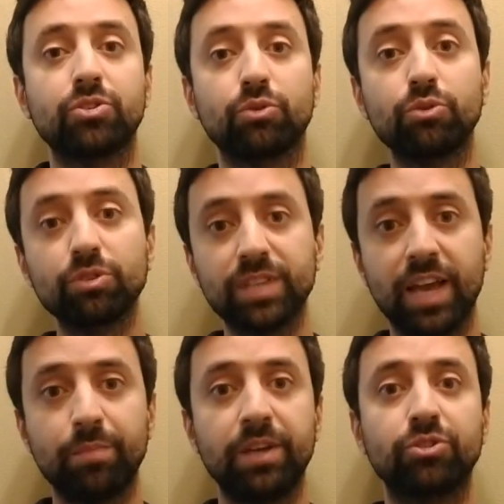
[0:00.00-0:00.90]
So Google
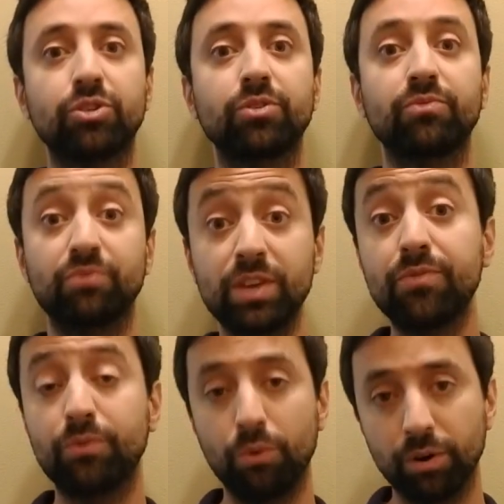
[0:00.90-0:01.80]
Tag Manager
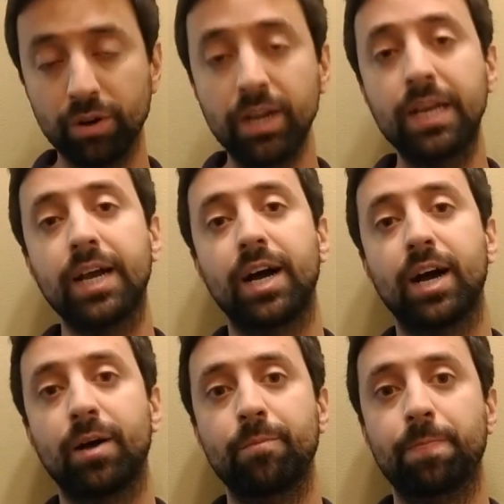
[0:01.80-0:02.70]
v4
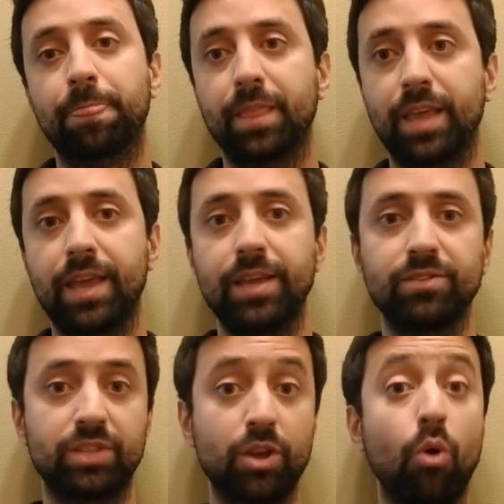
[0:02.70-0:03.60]
um,
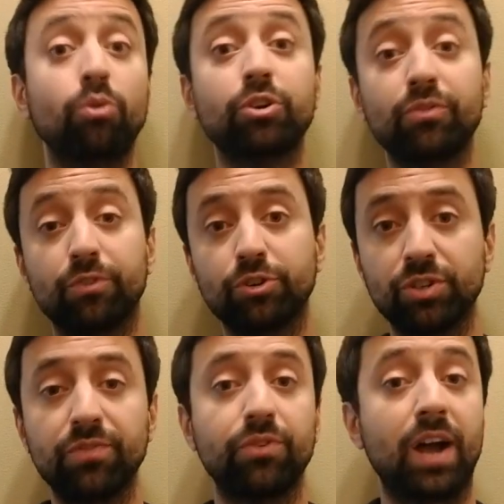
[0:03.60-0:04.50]
is the older
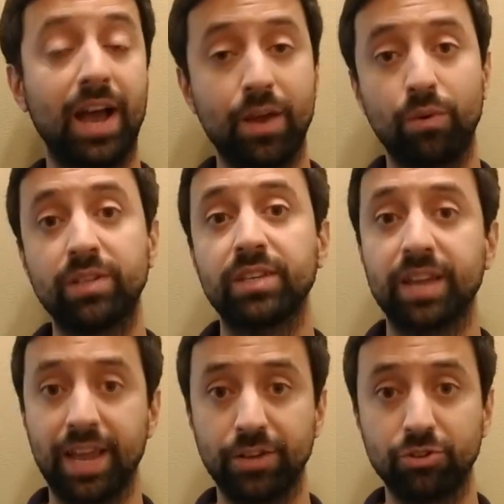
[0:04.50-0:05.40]
version for iOS
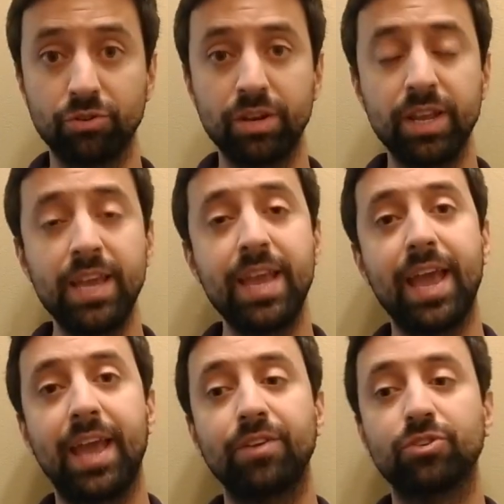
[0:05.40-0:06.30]
and Android,
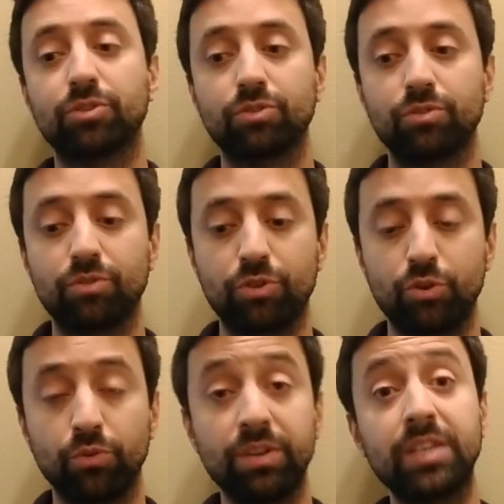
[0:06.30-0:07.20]
and
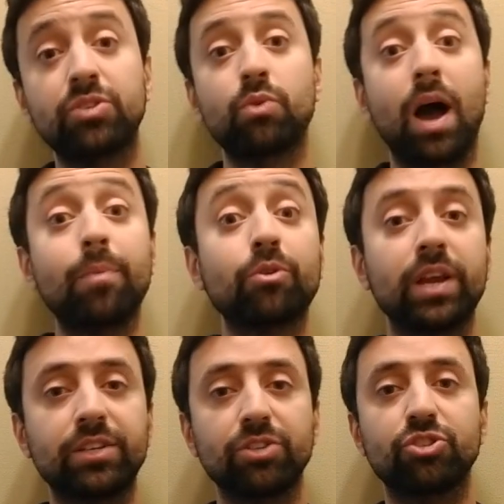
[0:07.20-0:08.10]
you'll need to
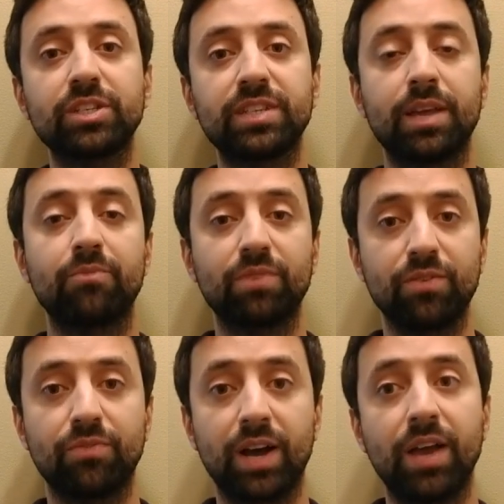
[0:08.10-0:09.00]
upgrade to GTM
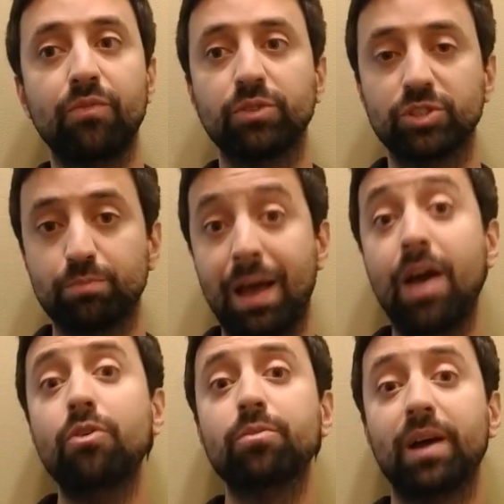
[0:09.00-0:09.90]
v5, which is
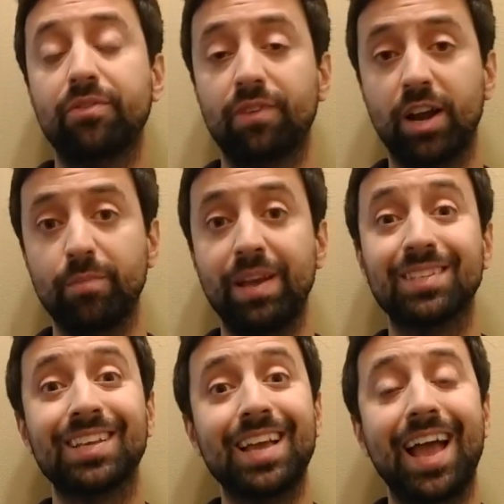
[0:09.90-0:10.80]
powered by
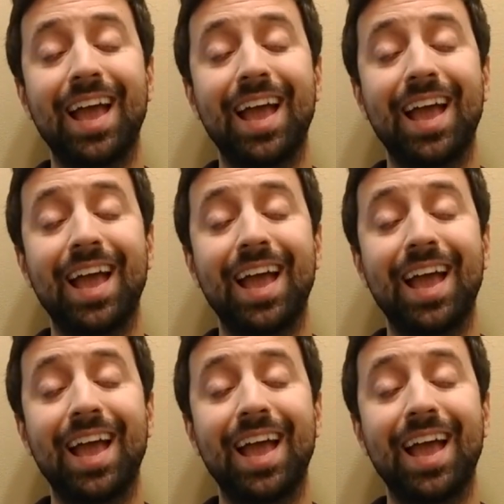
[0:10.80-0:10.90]
Firebase,